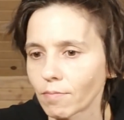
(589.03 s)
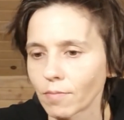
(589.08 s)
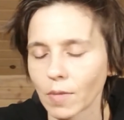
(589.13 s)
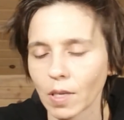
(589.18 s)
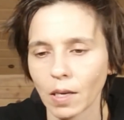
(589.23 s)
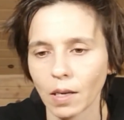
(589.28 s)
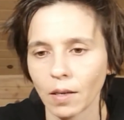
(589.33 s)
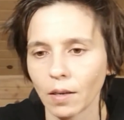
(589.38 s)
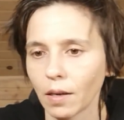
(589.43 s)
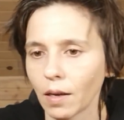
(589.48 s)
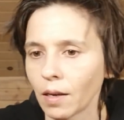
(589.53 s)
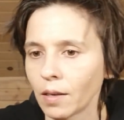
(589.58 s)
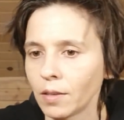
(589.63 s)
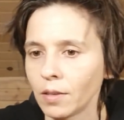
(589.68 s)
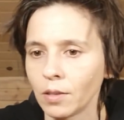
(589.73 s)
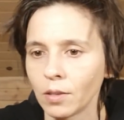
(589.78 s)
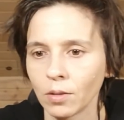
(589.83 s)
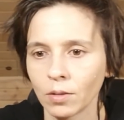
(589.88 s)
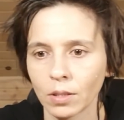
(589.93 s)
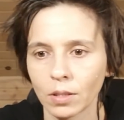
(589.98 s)
yeah, I
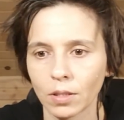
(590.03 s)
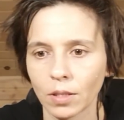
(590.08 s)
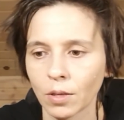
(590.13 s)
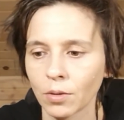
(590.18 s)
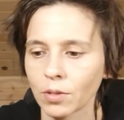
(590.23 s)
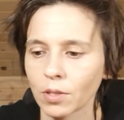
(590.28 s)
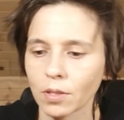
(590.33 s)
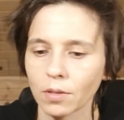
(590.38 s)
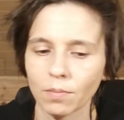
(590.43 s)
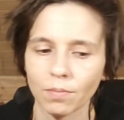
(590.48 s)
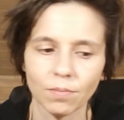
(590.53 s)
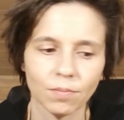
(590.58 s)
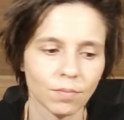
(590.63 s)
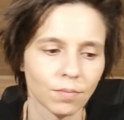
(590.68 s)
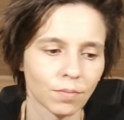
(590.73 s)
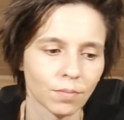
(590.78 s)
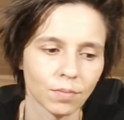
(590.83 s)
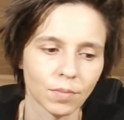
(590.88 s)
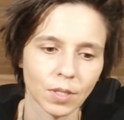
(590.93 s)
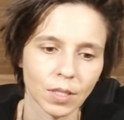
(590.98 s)
know it sounds
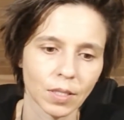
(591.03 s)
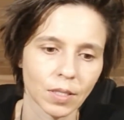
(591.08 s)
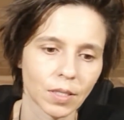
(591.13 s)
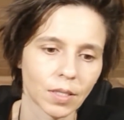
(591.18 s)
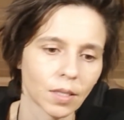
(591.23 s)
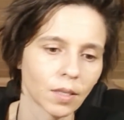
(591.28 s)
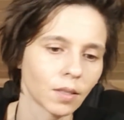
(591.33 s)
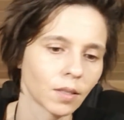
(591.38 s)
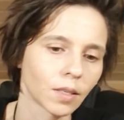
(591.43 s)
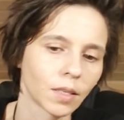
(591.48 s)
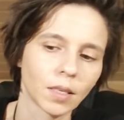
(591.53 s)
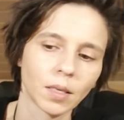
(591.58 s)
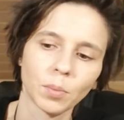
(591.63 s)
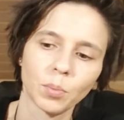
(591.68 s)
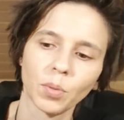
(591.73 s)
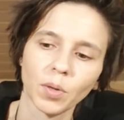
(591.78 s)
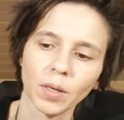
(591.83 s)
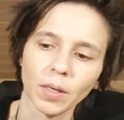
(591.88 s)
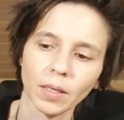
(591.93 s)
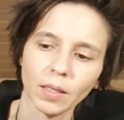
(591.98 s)
silly,
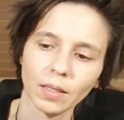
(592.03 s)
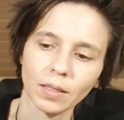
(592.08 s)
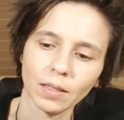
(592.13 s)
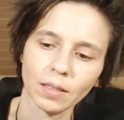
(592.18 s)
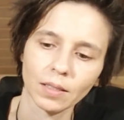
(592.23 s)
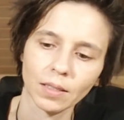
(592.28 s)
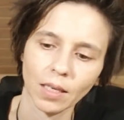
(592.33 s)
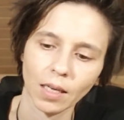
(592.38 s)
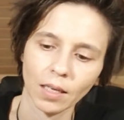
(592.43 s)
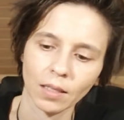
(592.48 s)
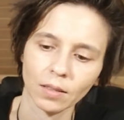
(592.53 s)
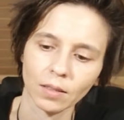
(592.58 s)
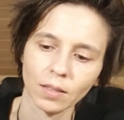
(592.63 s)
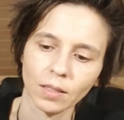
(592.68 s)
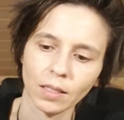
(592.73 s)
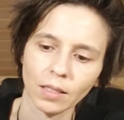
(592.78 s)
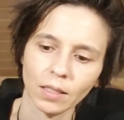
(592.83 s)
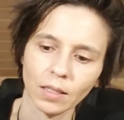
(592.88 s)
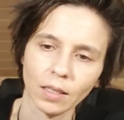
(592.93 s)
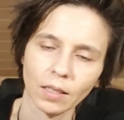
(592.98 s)
but it's kind of
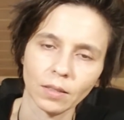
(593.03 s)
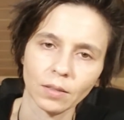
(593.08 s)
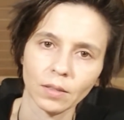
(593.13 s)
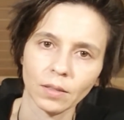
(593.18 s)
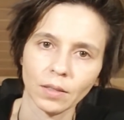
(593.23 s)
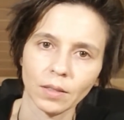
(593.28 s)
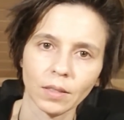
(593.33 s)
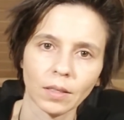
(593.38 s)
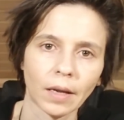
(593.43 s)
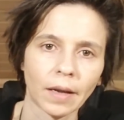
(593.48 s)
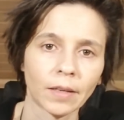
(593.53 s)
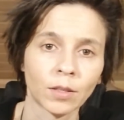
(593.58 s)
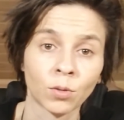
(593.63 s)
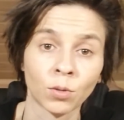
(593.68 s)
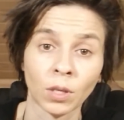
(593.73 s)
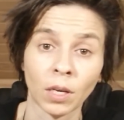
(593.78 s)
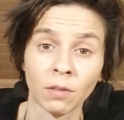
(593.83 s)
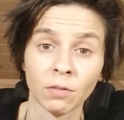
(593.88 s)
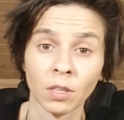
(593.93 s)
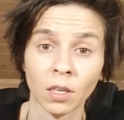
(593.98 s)
looking like, oh, I
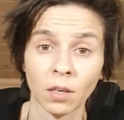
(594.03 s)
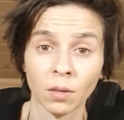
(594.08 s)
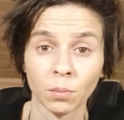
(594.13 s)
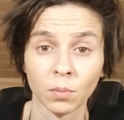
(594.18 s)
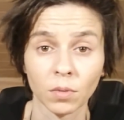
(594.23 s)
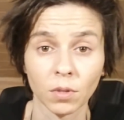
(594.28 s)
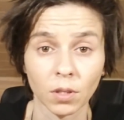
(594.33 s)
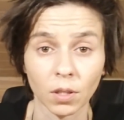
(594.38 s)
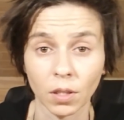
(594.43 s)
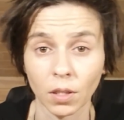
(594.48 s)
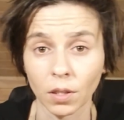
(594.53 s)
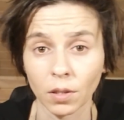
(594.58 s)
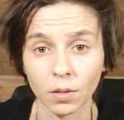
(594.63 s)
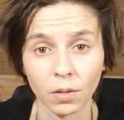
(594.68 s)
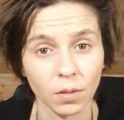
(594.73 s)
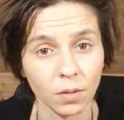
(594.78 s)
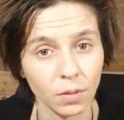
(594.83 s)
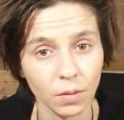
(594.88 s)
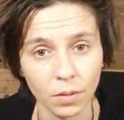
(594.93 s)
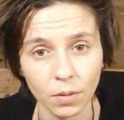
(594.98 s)
don't have time to heal
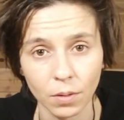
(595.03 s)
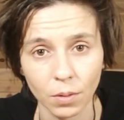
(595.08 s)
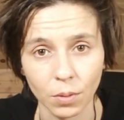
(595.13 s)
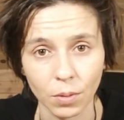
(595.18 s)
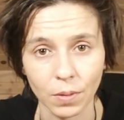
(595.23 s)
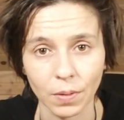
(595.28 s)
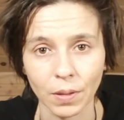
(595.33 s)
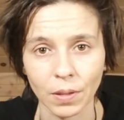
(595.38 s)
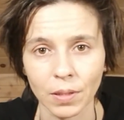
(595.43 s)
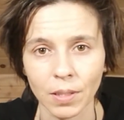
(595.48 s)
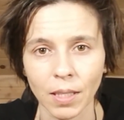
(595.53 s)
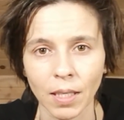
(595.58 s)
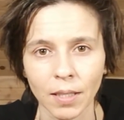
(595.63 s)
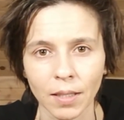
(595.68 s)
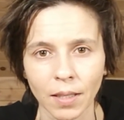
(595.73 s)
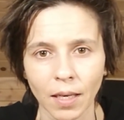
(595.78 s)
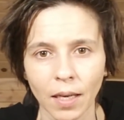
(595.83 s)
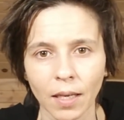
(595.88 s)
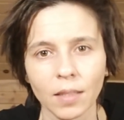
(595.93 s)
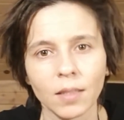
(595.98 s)
or things like
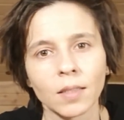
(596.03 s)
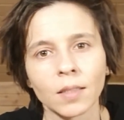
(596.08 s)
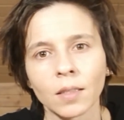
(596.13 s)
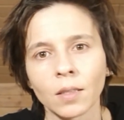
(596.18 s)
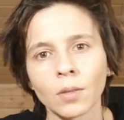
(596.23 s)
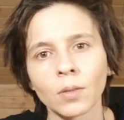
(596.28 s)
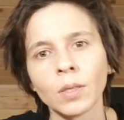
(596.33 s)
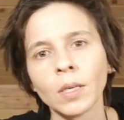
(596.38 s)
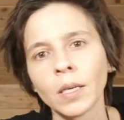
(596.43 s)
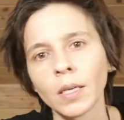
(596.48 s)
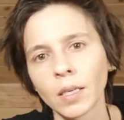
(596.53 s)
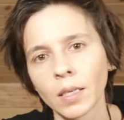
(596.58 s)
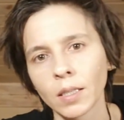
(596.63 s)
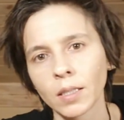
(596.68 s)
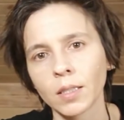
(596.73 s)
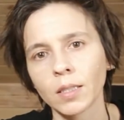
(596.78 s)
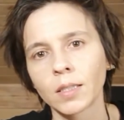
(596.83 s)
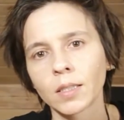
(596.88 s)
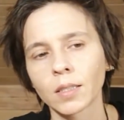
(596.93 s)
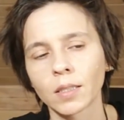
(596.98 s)
that, you know, and
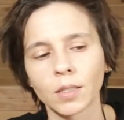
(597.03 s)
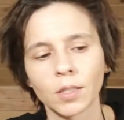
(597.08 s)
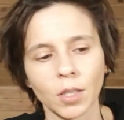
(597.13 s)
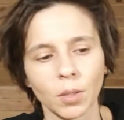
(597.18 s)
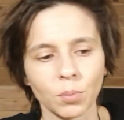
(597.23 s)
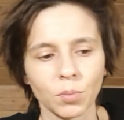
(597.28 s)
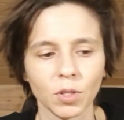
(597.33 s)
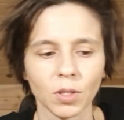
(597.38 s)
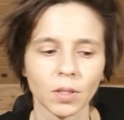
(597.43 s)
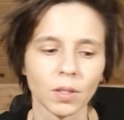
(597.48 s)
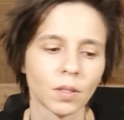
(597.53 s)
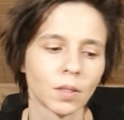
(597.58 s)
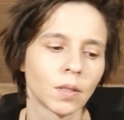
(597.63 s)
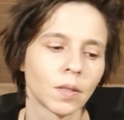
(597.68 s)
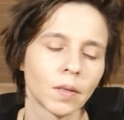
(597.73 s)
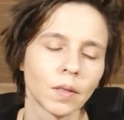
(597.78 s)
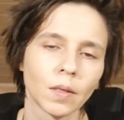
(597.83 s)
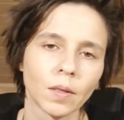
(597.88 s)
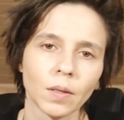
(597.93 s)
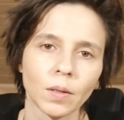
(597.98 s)
you just jumped it.
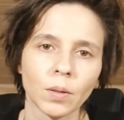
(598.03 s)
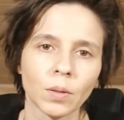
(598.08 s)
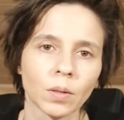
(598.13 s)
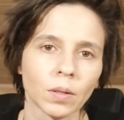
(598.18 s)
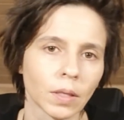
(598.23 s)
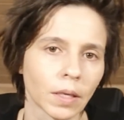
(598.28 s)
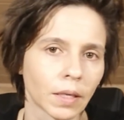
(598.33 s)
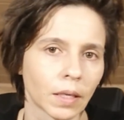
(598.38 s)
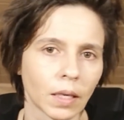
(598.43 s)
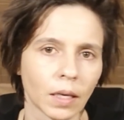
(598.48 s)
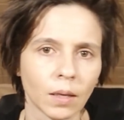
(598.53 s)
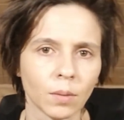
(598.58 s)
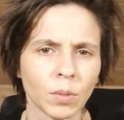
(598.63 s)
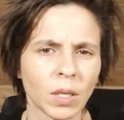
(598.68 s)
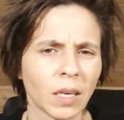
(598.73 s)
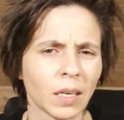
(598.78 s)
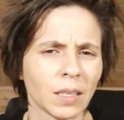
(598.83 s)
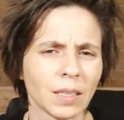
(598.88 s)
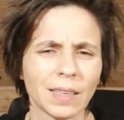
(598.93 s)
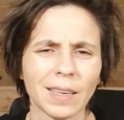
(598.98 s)
You're like, yeah, I'm
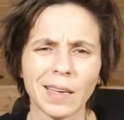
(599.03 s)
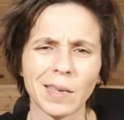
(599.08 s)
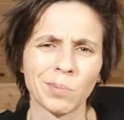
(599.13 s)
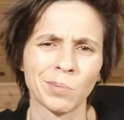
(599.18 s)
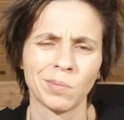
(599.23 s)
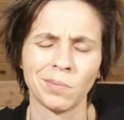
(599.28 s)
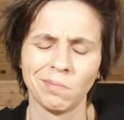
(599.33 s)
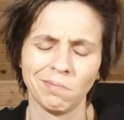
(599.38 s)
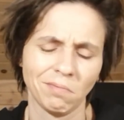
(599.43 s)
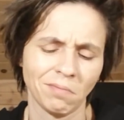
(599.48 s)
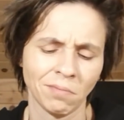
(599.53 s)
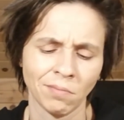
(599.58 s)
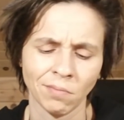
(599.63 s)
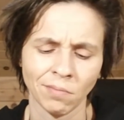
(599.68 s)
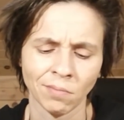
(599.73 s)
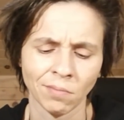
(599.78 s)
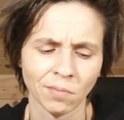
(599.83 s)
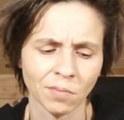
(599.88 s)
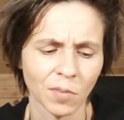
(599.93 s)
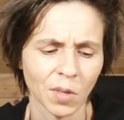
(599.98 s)

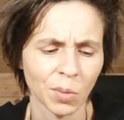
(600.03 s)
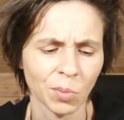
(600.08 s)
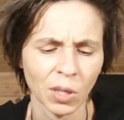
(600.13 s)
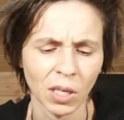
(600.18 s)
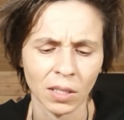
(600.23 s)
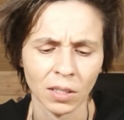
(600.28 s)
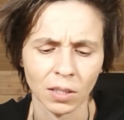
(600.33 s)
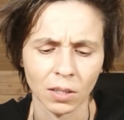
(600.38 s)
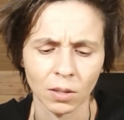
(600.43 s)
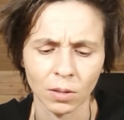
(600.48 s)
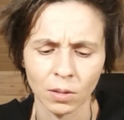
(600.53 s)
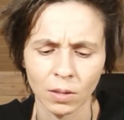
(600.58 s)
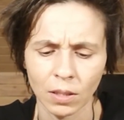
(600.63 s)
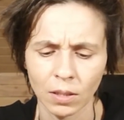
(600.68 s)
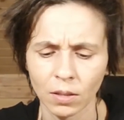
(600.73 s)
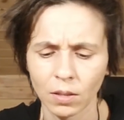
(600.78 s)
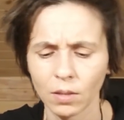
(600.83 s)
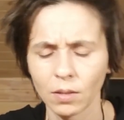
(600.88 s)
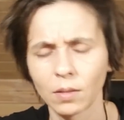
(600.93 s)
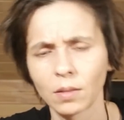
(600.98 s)
not gonna do
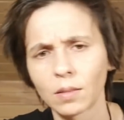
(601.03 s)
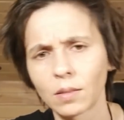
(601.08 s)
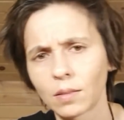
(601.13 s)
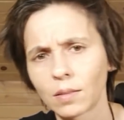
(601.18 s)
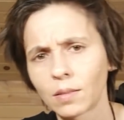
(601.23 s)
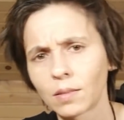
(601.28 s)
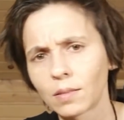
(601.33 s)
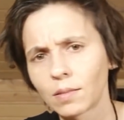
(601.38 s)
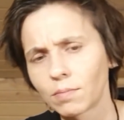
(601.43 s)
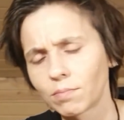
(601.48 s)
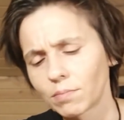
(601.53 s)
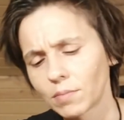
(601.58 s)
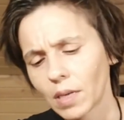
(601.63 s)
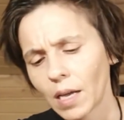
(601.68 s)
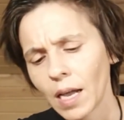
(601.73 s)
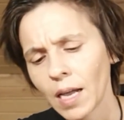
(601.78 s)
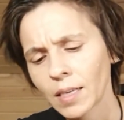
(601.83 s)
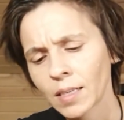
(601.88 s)
this. I